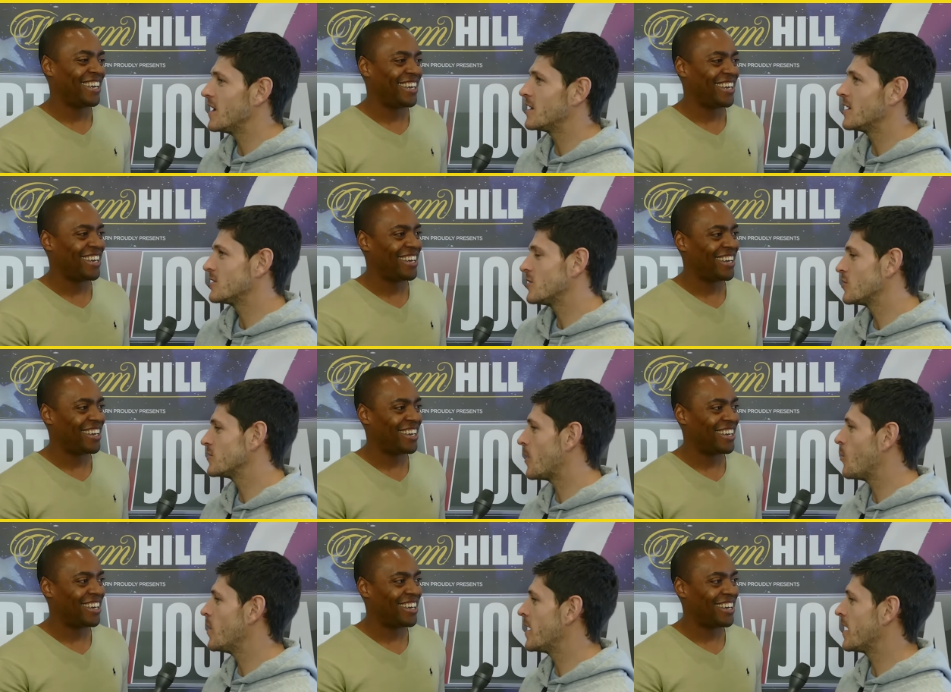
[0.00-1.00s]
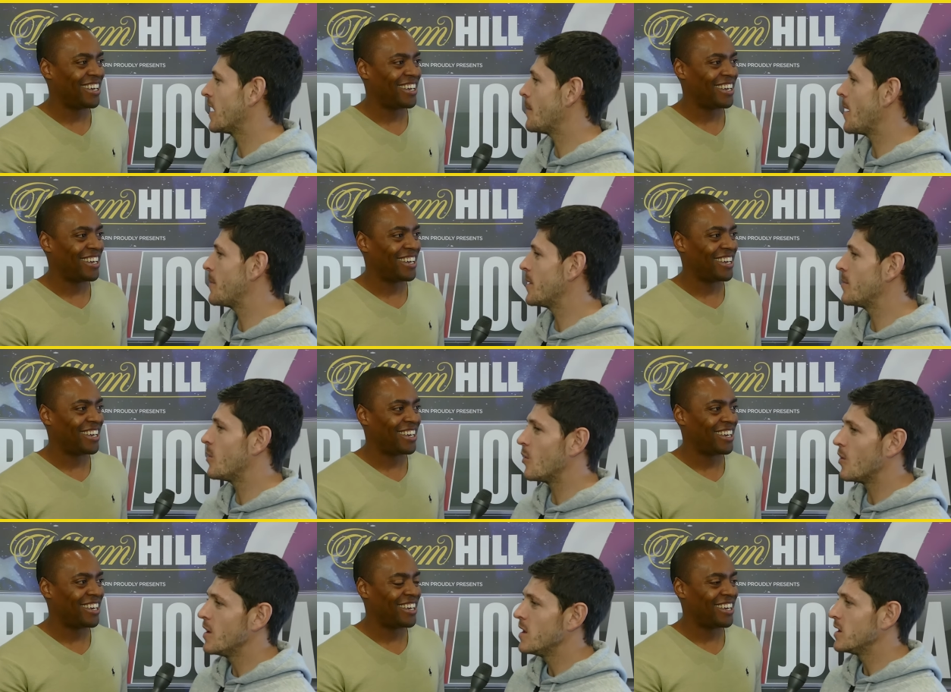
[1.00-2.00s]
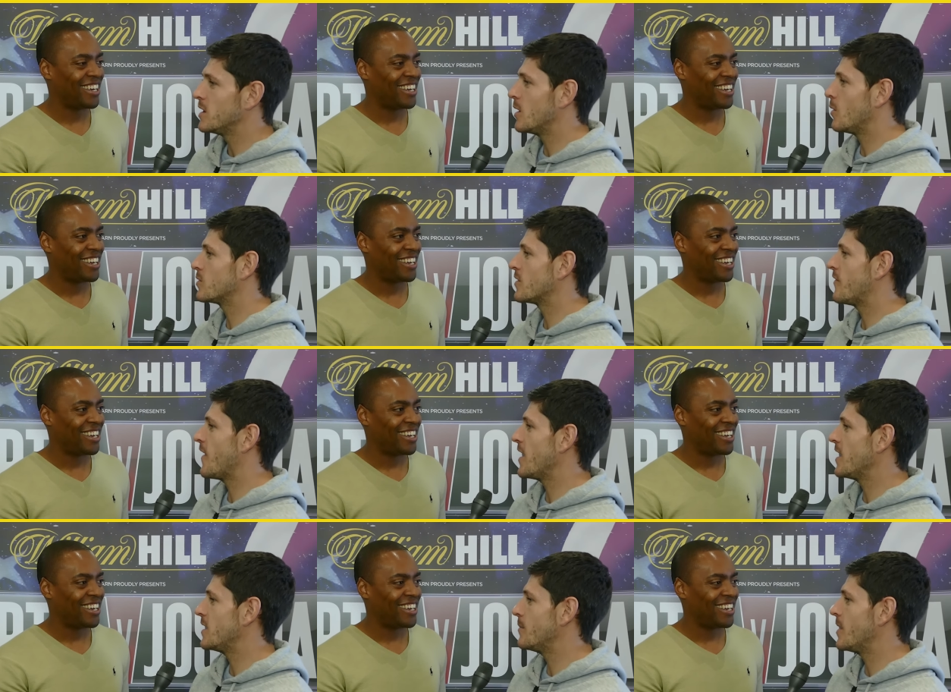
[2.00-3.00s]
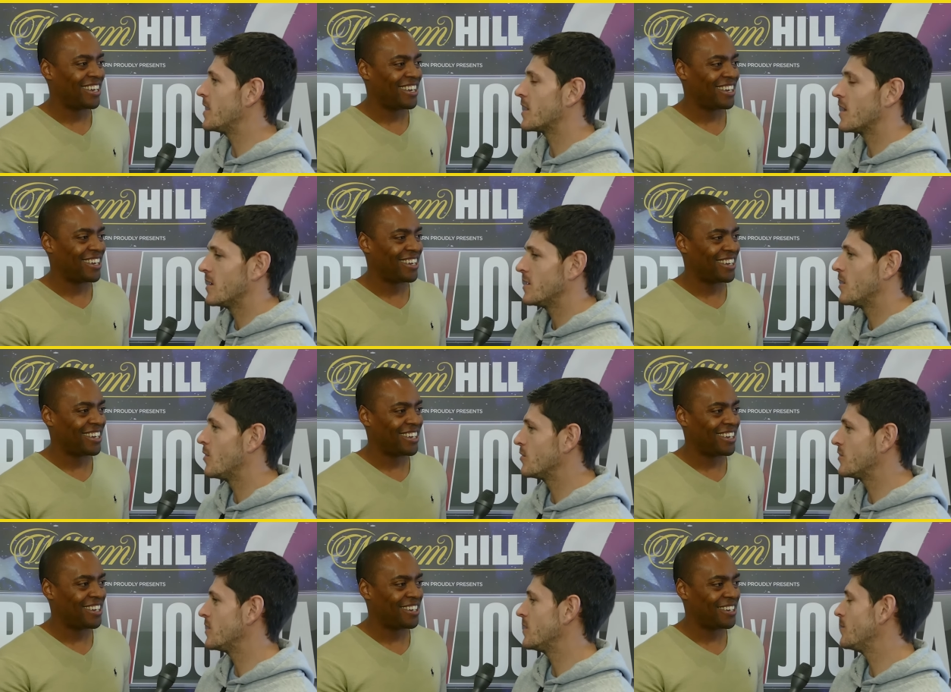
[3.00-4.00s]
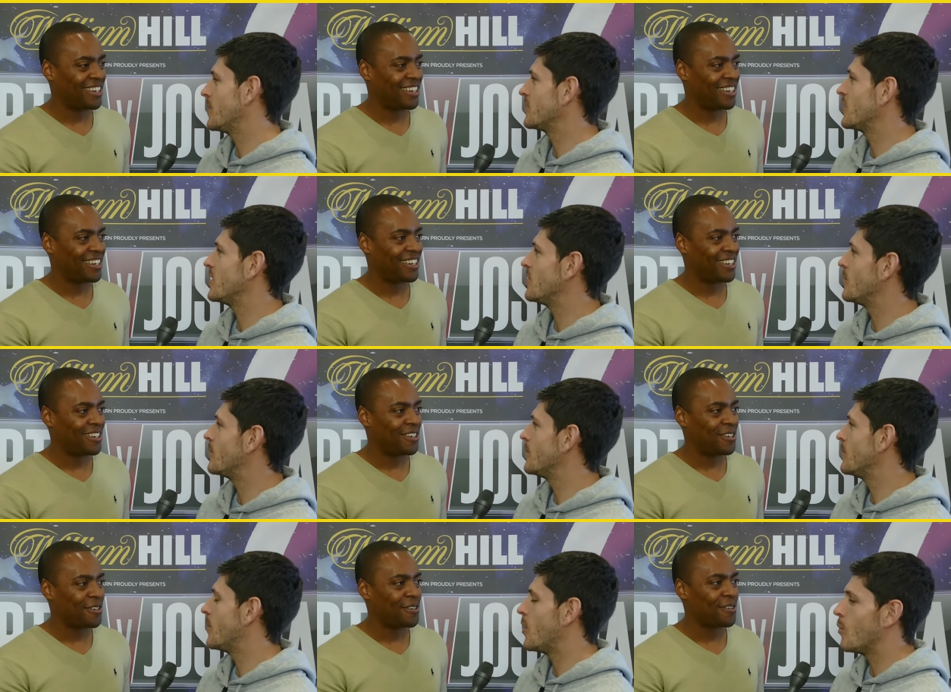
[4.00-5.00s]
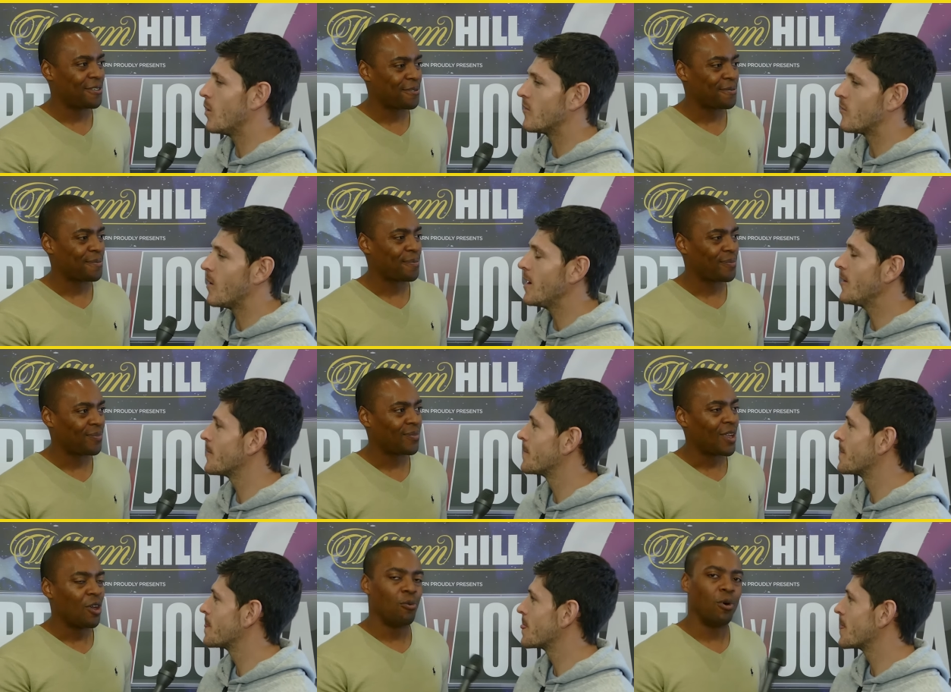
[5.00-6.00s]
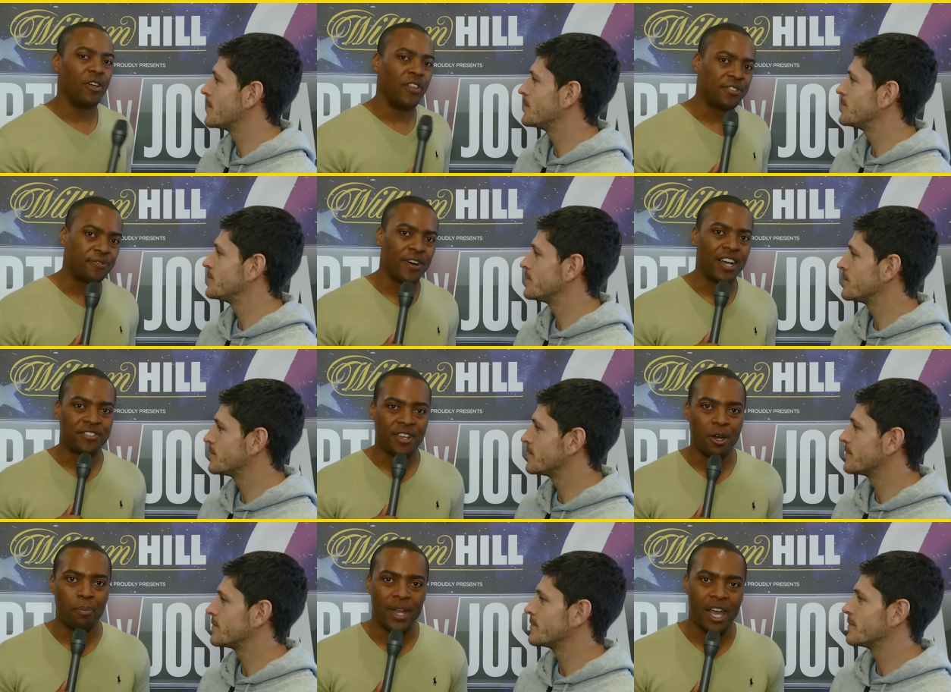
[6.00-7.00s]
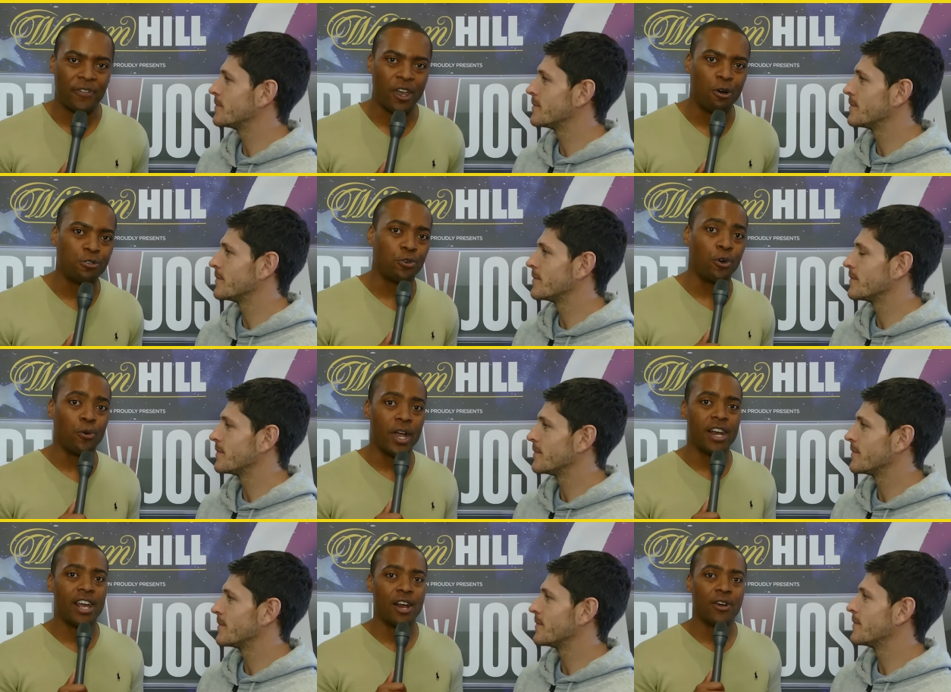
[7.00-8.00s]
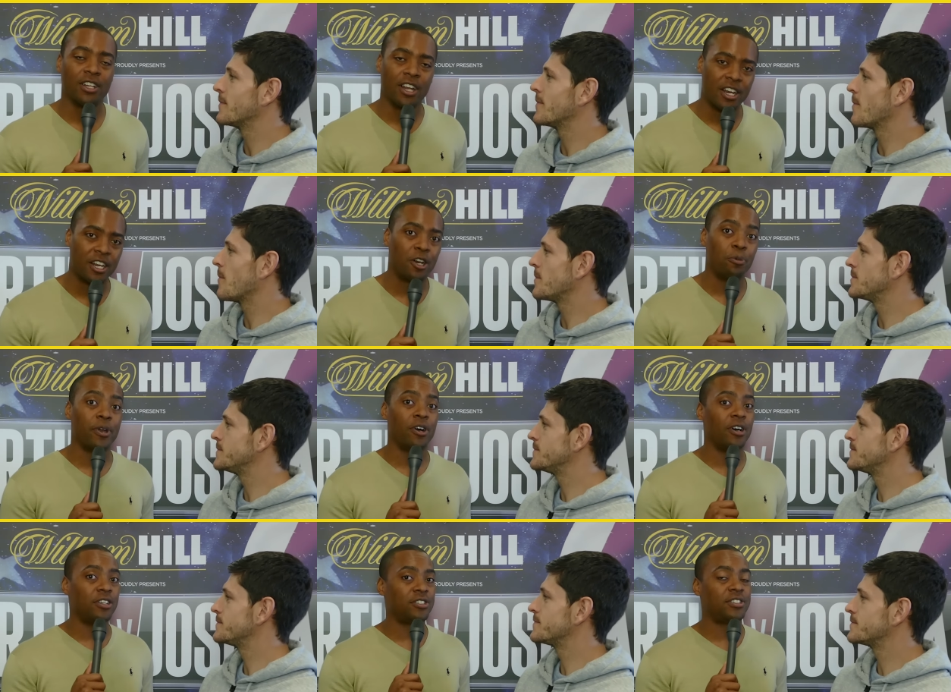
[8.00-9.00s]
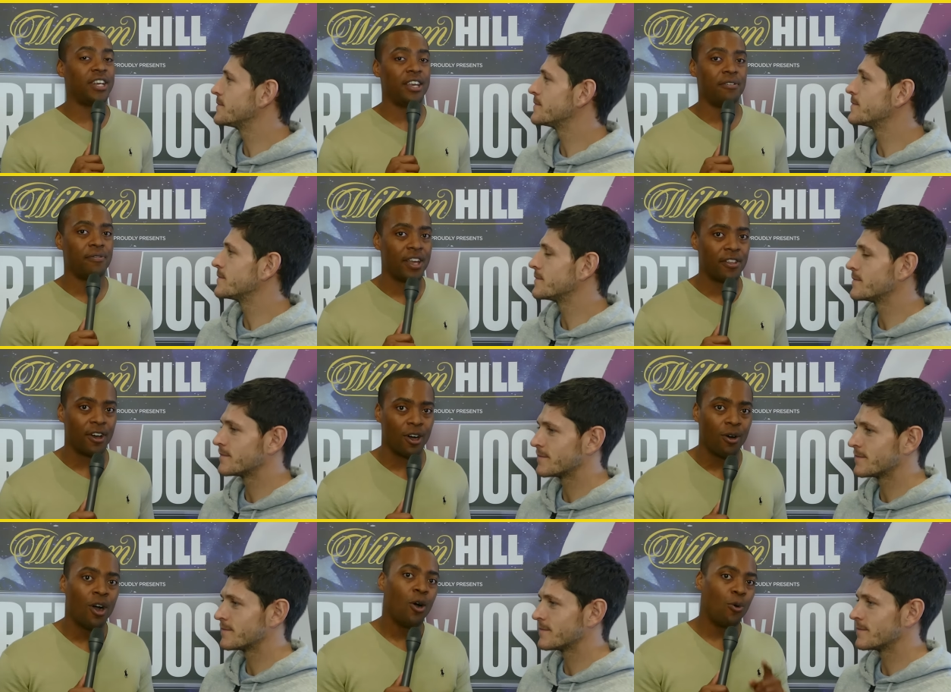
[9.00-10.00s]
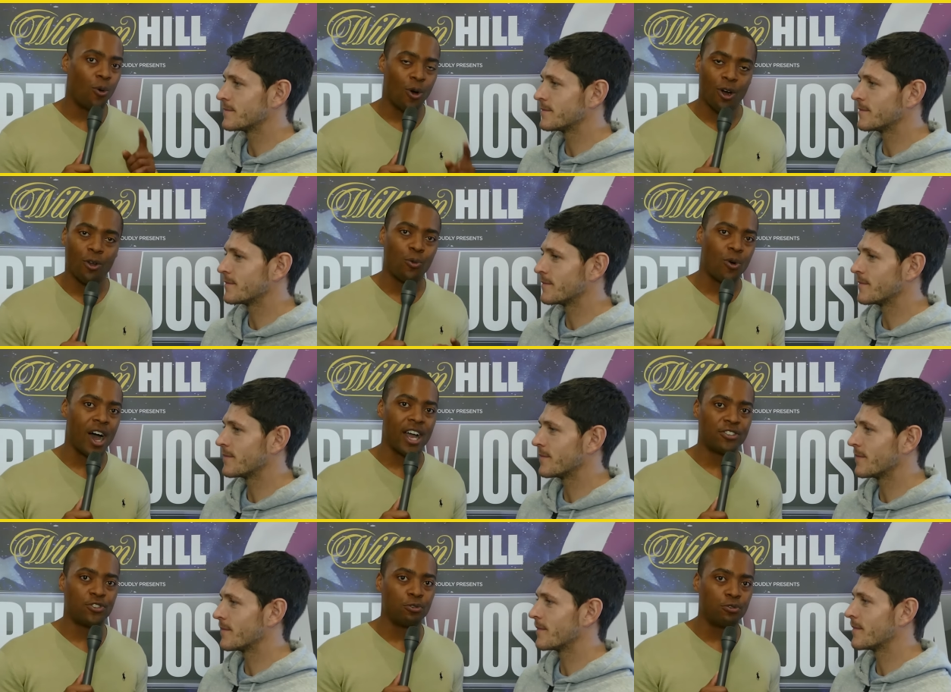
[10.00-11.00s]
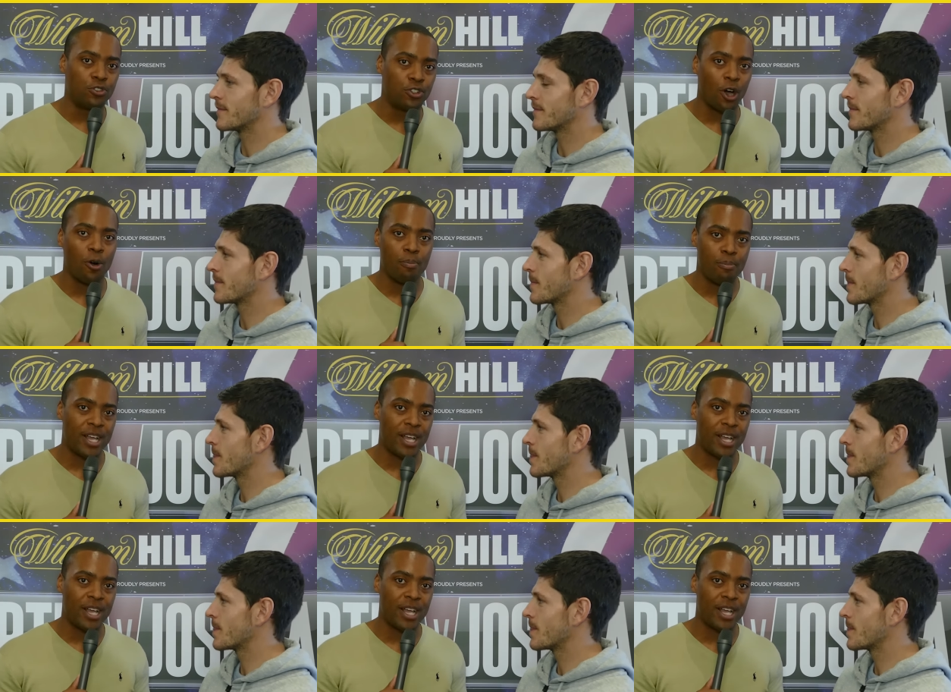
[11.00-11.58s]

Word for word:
Speaker 1: and as long as I'm winning, I'm happy. But you know, to fight in America, you know, it makes it even more worthwhile.
Speaker 2: Well, this fight's going to be at the O2 Arena here in London. It'll be on TV though, worldwide. So don't